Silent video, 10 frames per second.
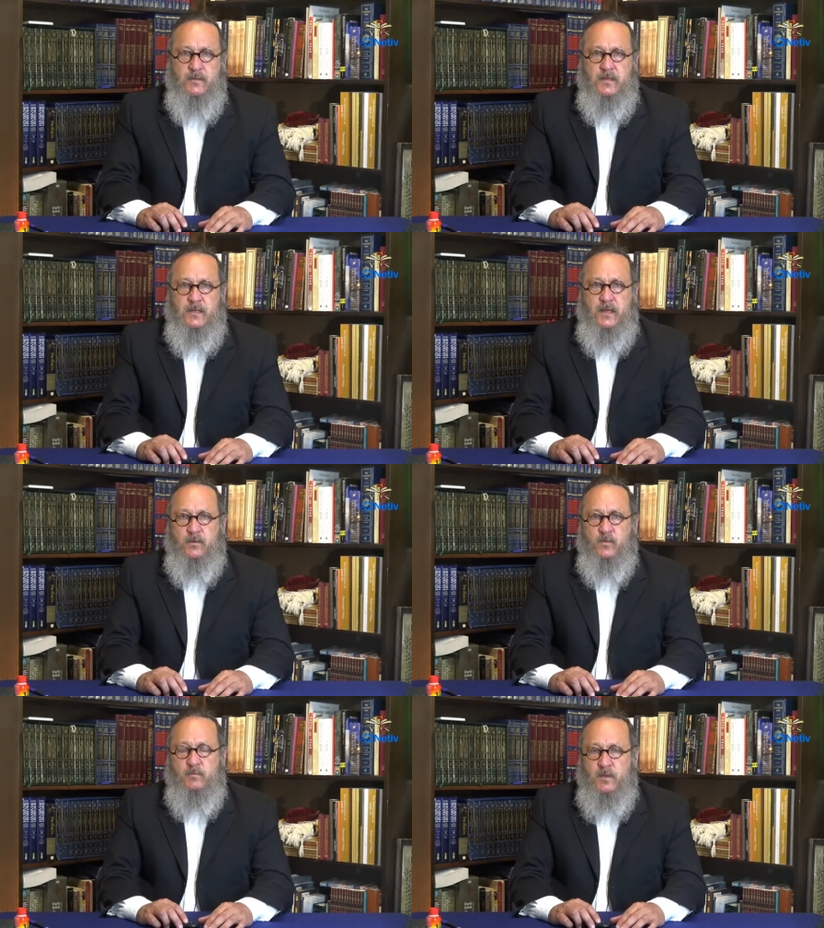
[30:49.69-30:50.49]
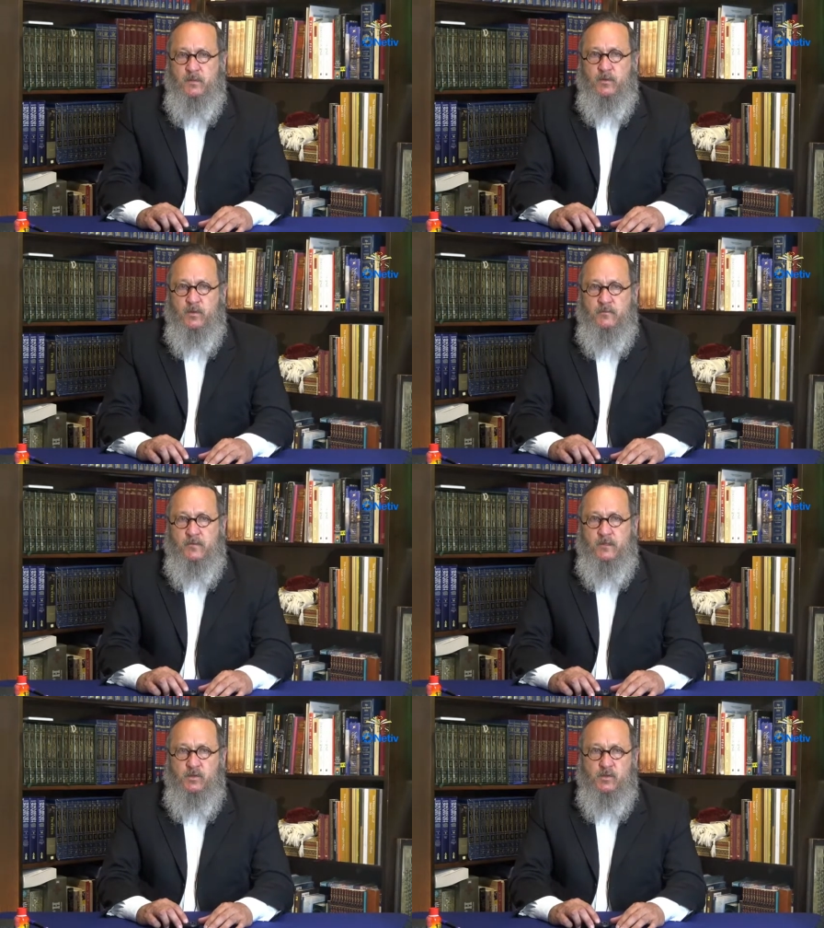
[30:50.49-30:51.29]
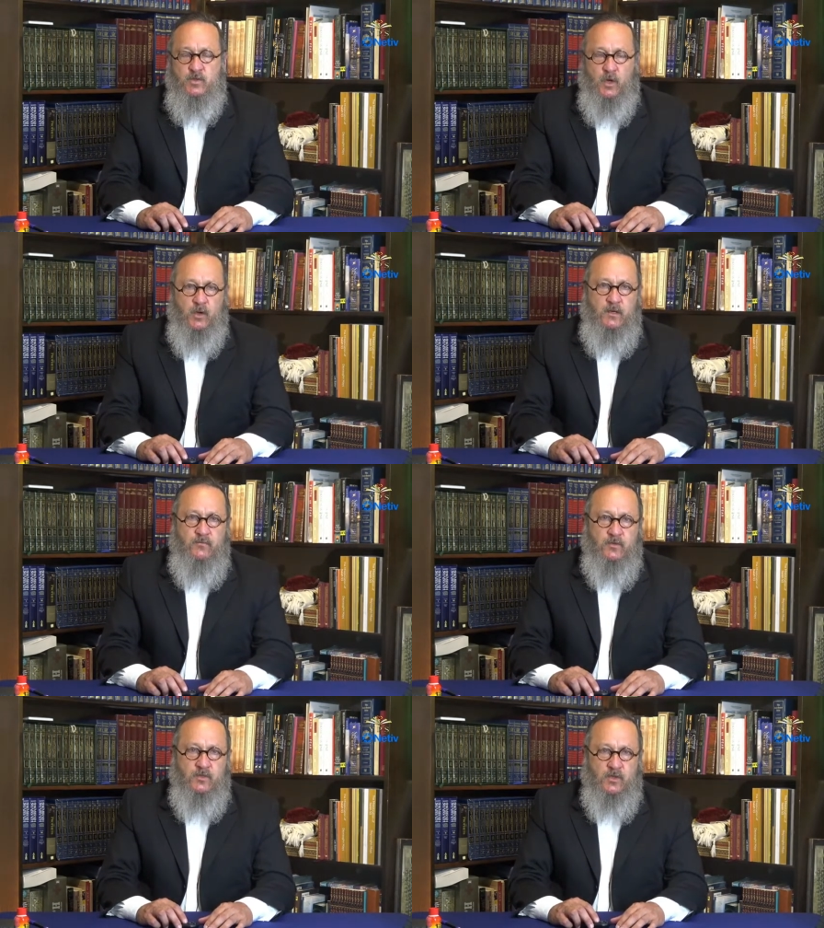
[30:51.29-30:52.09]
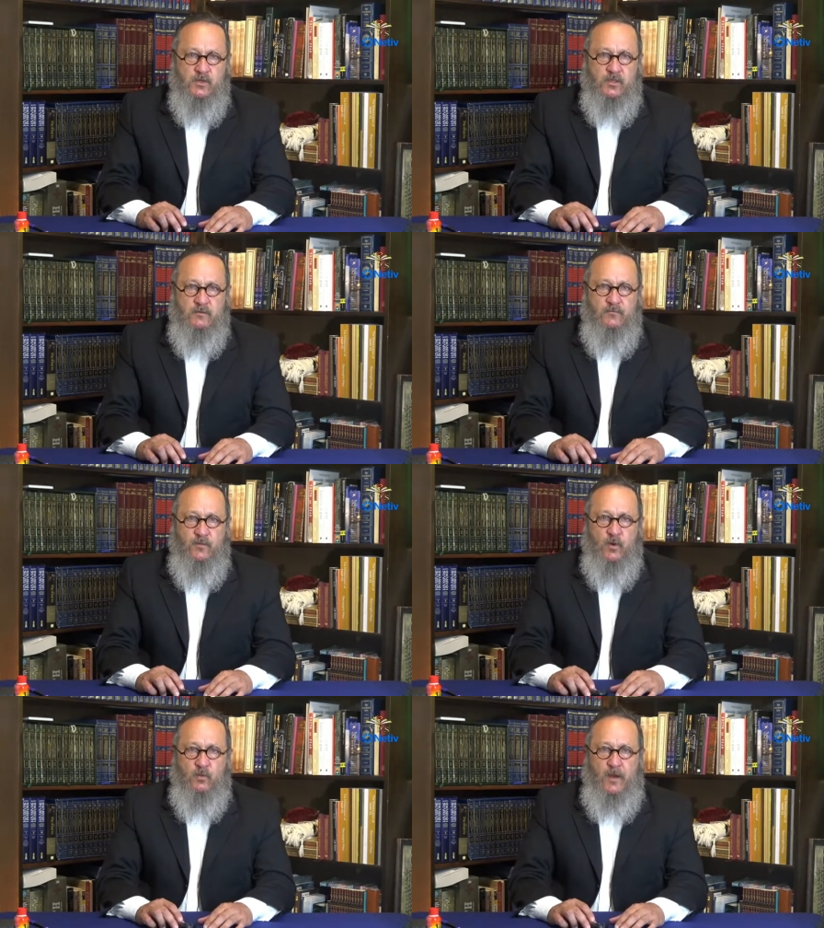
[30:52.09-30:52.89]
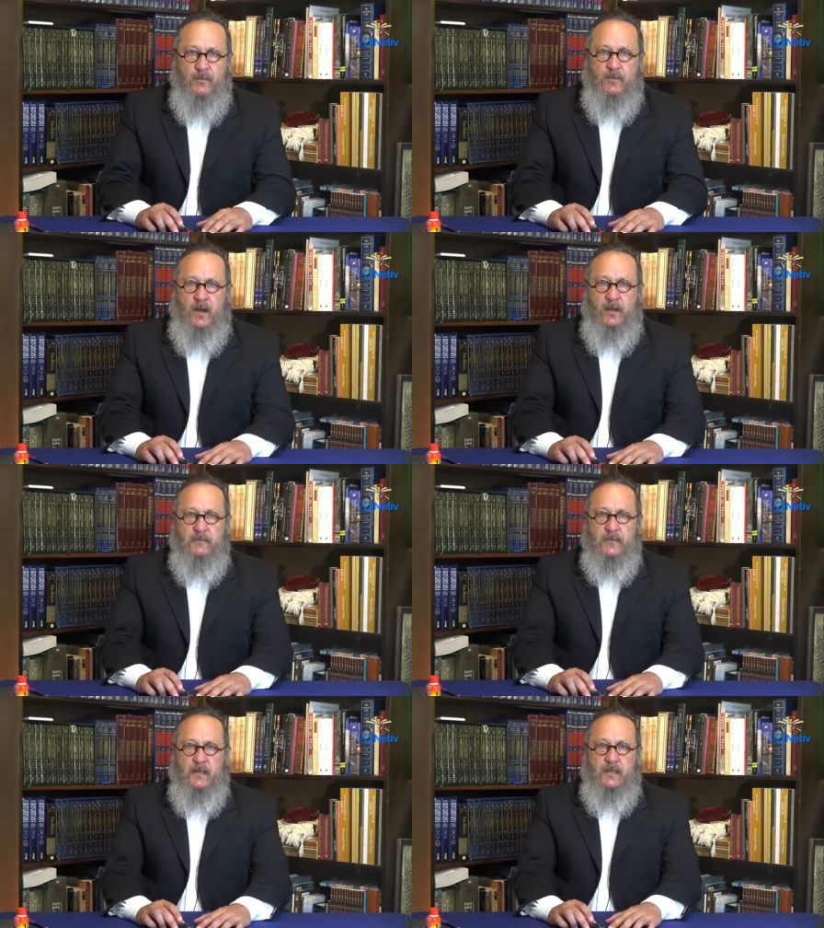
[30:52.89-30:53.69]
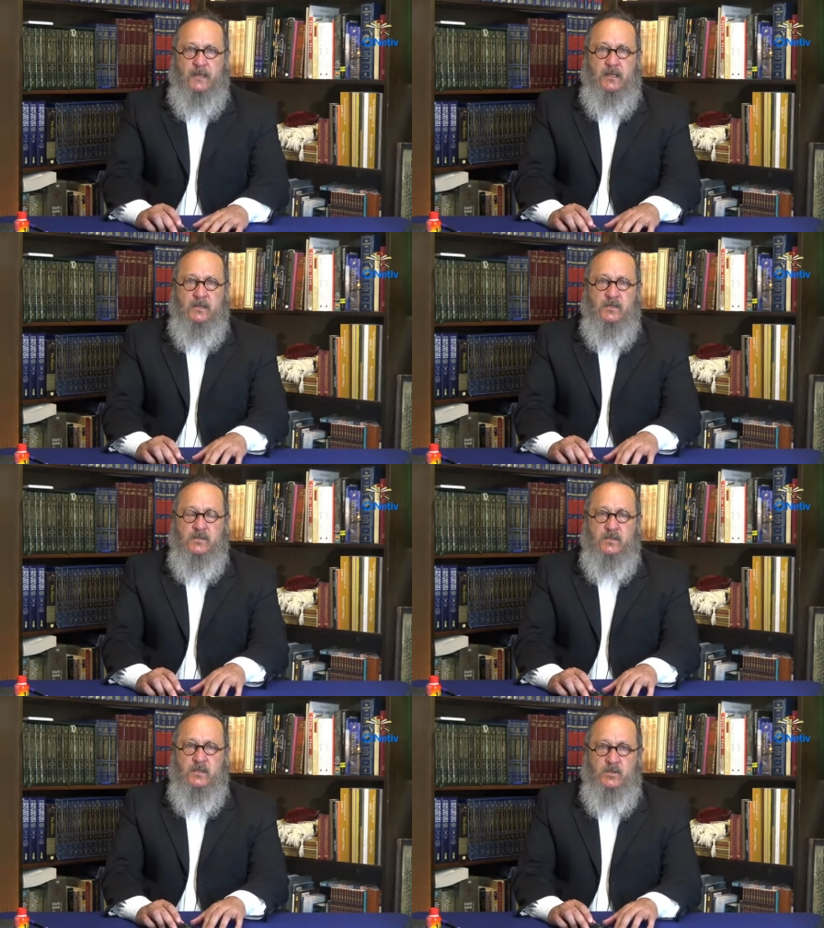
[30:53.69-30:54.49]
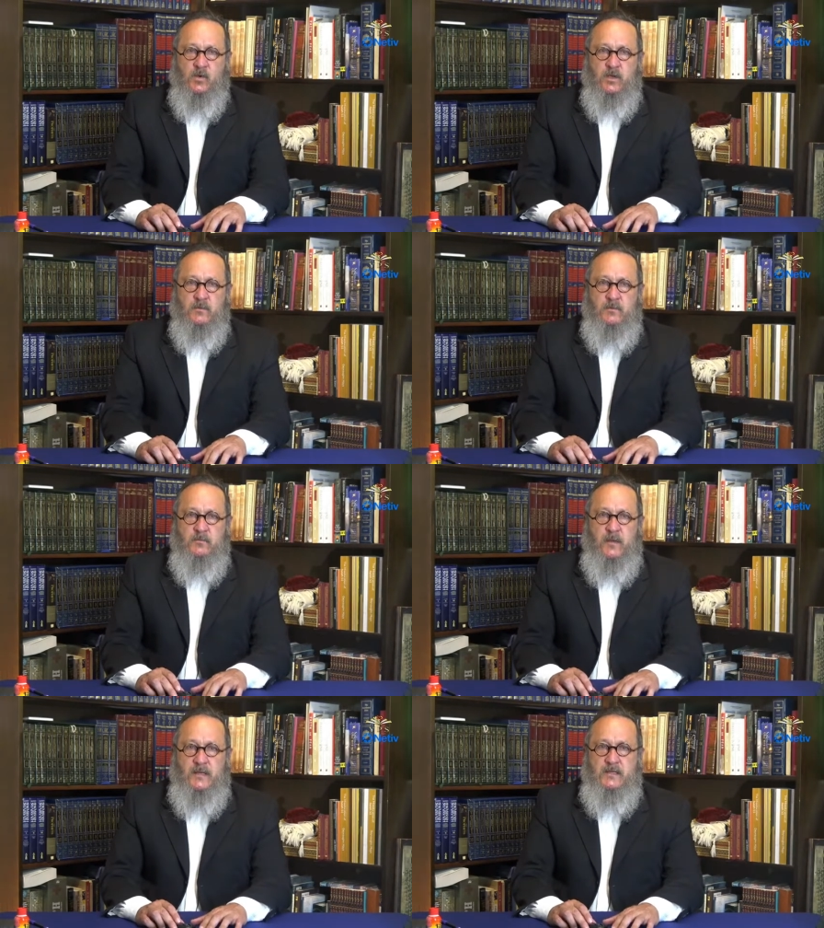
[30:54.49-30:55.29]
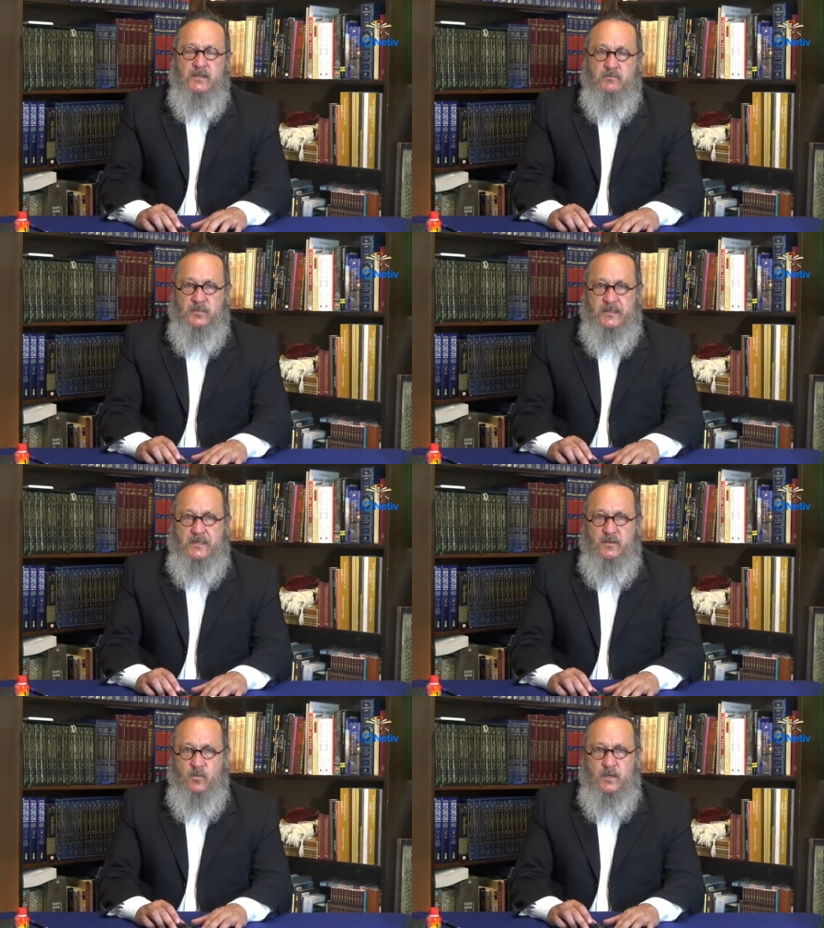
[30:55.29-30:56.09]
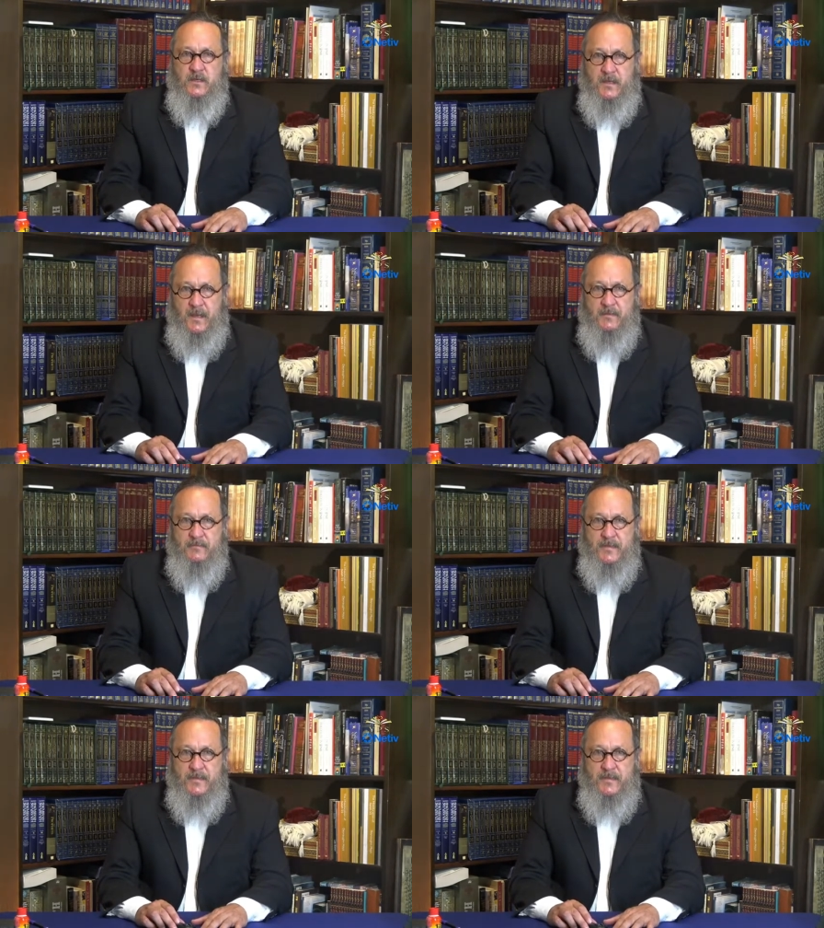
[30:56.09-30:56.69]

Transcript: And remember, your journey for searching for a rabbi is going to be made complete one day.